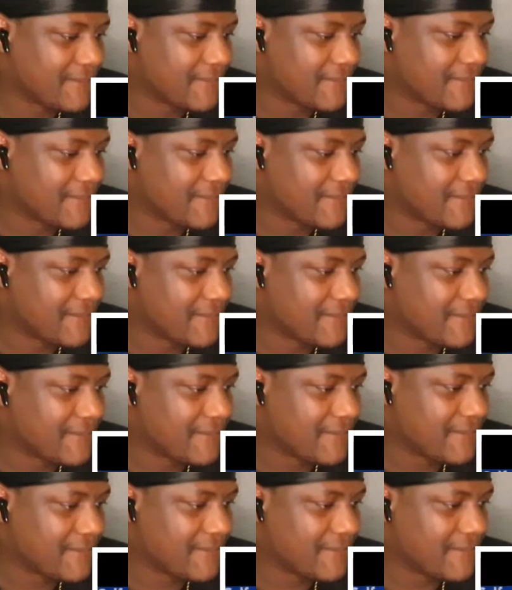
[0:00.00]

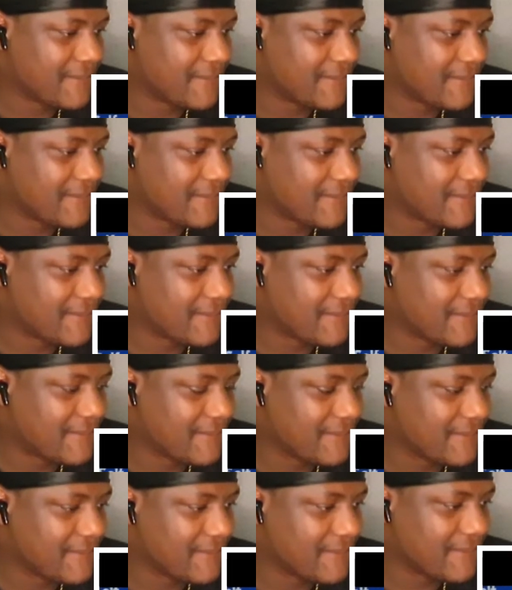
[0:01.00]

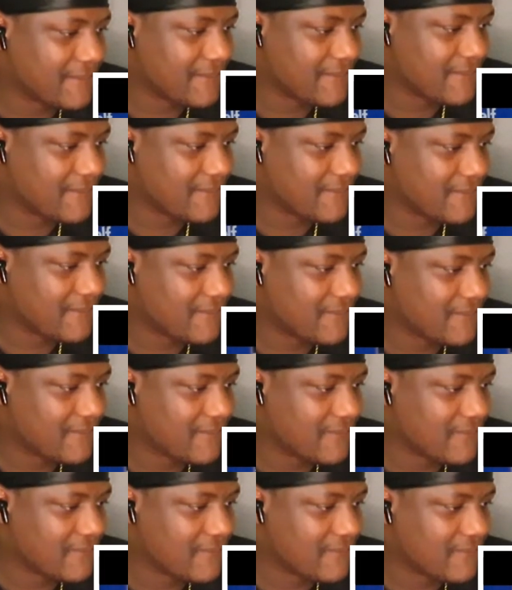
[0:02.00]

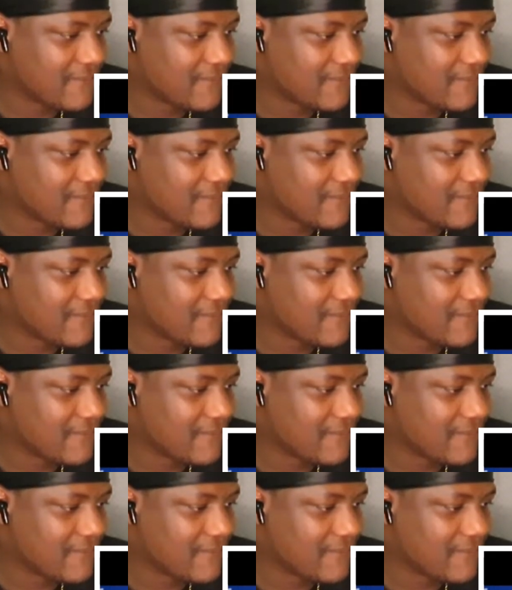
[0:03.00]
No one is speaking in this clip.